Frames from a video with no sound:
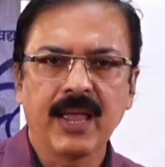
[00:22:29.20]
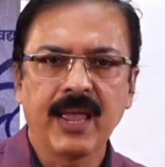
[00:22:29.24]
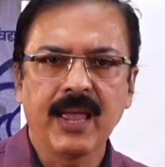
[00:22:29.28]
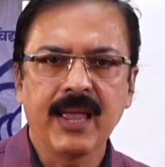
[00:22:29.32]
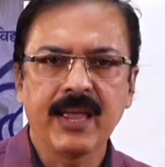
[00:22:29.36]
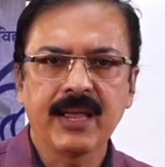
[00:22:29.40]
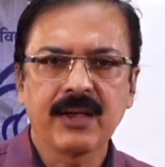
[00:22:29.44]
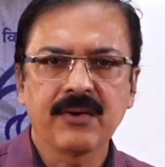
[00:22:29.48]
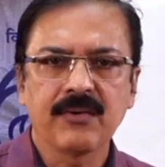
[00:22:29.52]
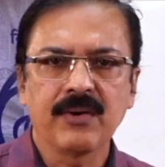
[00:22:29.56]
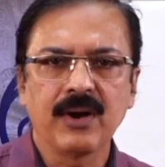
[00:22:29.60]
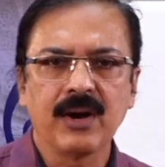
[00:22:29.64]
a
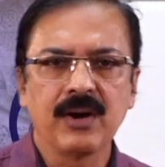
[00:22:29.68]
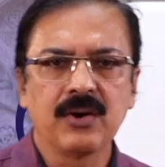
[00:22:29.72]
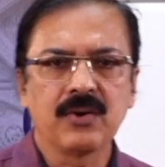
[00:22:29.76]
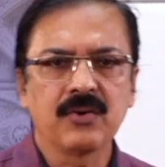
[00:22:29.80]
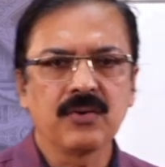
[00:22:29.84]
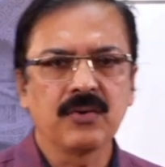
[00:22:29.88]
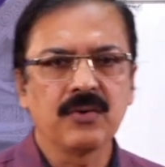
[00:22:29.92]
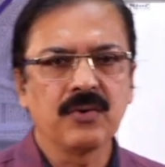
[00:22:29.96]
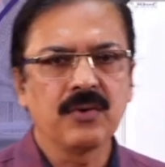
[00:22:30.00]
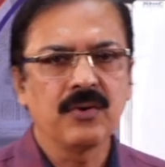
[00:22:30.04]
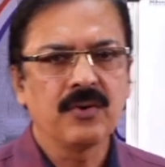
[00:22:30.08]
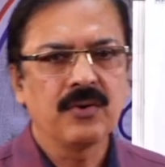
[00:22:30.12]
equal
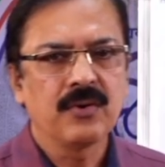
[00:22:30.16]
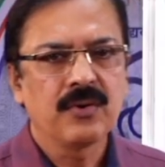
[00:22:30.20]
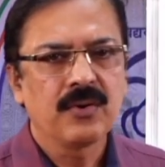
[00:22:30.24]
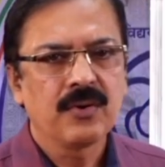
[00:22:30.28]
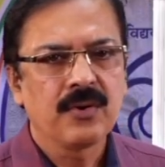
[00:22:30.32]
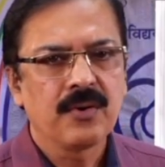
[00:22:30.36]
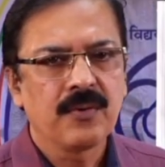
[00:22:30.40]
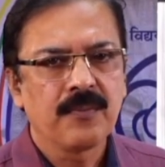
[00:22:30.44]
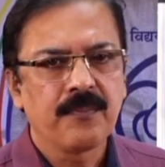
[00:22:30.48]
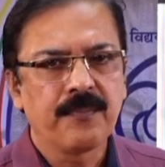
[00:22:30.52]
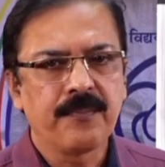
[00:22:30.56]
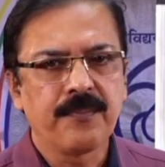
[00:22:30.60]
to
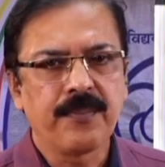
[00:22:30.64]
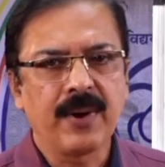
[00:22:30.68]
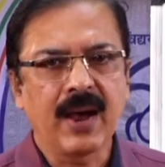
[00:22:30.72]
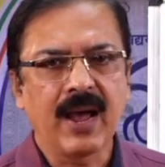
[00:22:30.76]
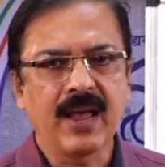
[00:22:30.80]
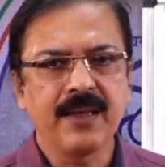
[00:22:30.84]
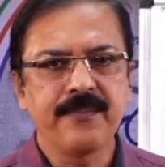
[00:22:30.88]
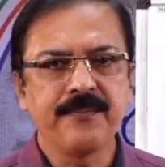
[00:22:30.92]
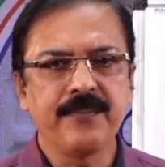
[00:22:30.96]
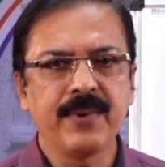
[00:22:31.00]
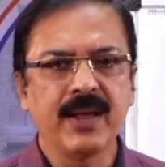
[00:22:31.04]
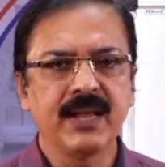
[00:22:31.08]

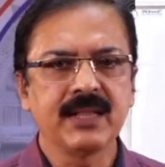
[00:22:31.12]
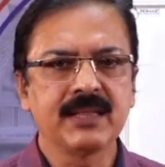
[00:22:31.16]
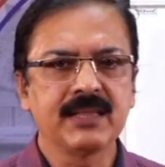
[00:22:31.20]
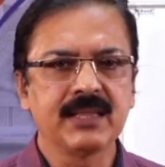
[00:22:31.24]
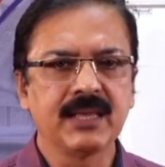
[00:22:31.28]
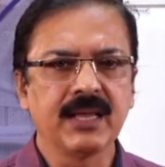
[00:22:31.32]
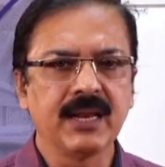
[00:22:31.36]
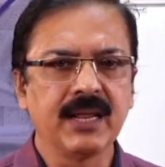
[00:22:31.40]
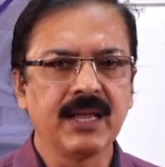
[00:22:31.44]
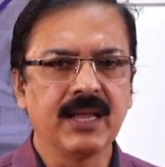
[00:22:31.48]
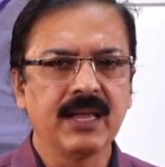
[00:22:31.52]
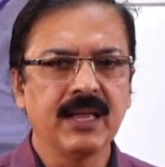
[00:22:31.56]
5 by
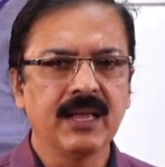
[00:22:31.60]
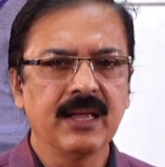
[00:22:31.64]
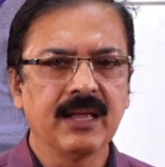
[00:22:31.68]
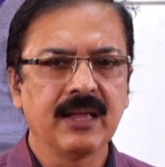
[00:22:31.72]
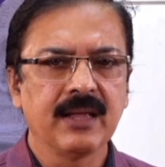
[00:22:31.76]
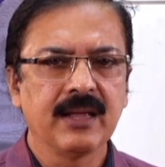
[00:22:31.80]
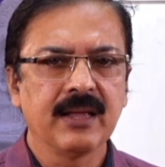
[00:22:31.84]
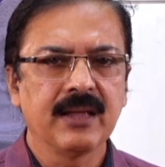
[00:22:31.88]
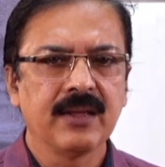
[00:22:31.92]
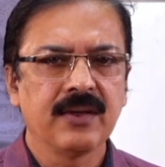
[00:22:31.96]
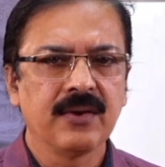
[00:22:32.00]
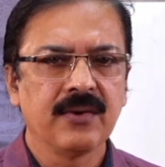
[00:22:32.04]
3,
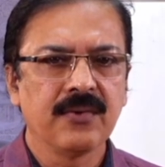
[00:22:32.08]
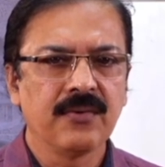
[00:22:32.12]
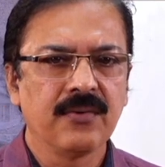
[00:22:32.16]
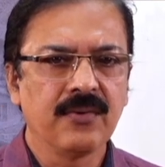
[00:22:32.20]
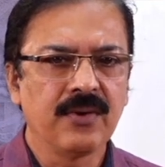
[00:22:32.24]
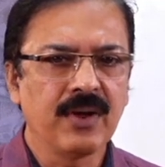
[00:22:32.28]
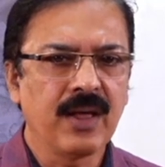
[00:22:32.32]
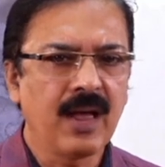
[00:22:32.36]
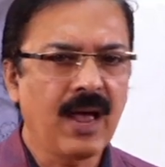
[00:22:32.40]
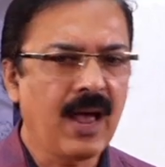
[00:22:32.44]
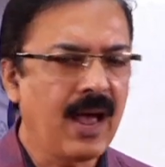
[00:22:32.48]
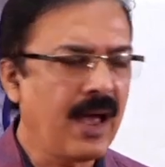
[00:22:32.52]

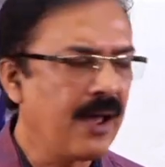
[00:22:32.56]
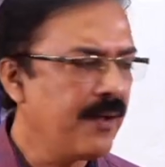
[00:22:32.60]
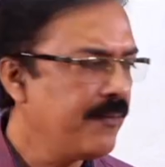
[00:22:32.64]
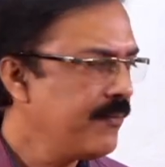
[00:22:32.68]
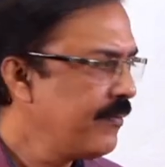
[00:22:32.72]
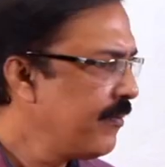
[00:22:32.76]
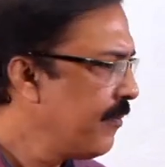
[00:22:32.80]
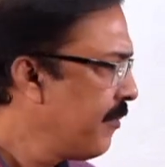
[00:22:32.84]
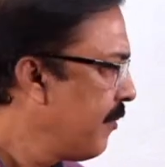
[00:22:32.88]
we have